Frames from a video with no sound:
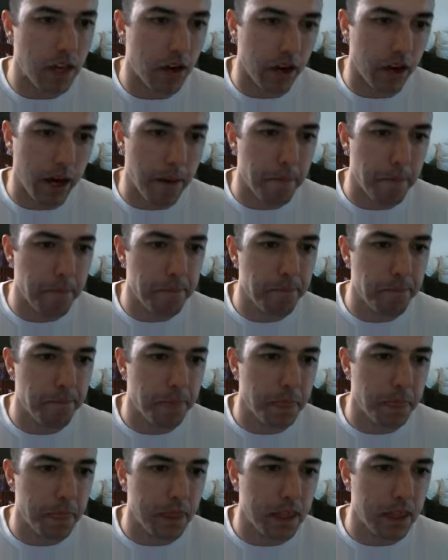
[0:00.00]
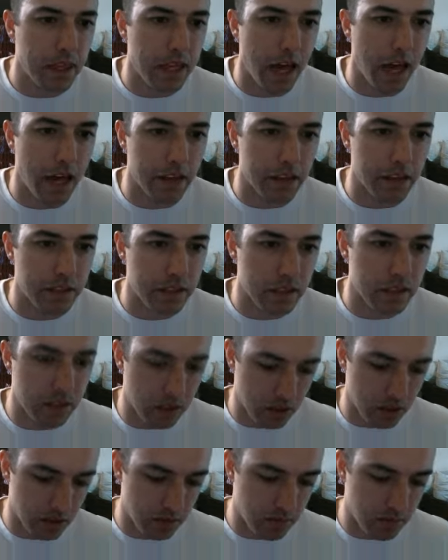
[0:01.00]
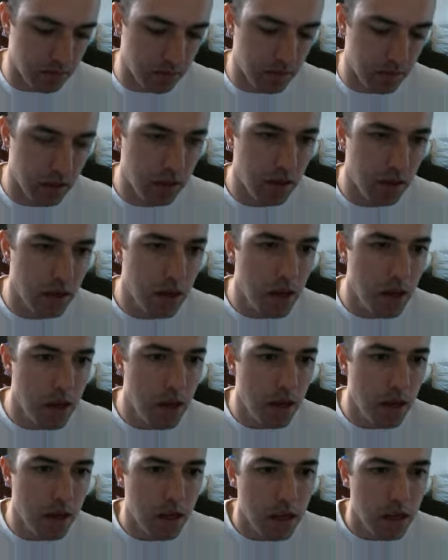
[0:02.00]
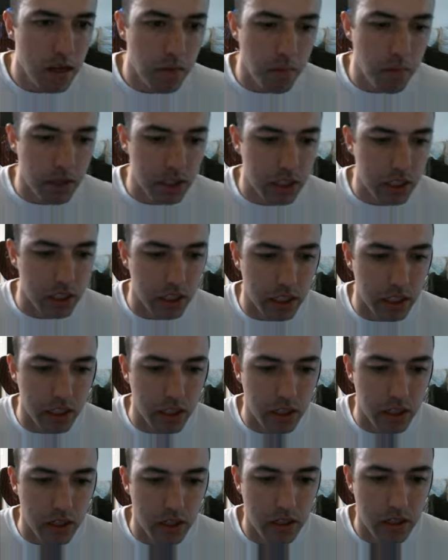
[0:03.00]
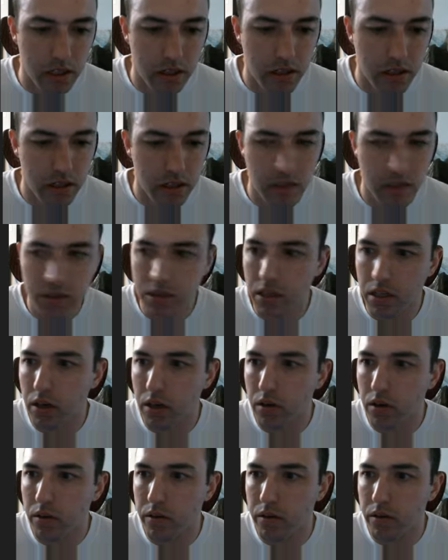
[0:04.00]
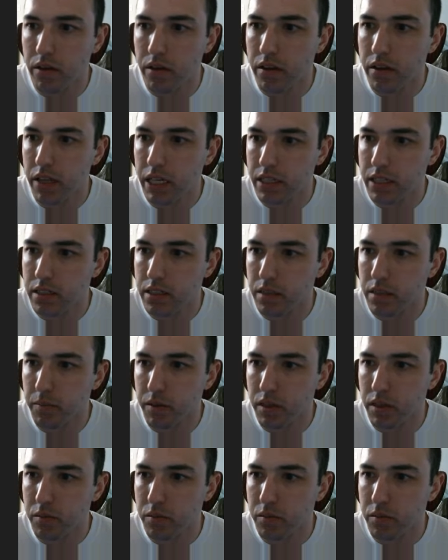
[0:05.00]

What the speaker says: Okay. Yeah, and this is just much cleaner. So thanks C++.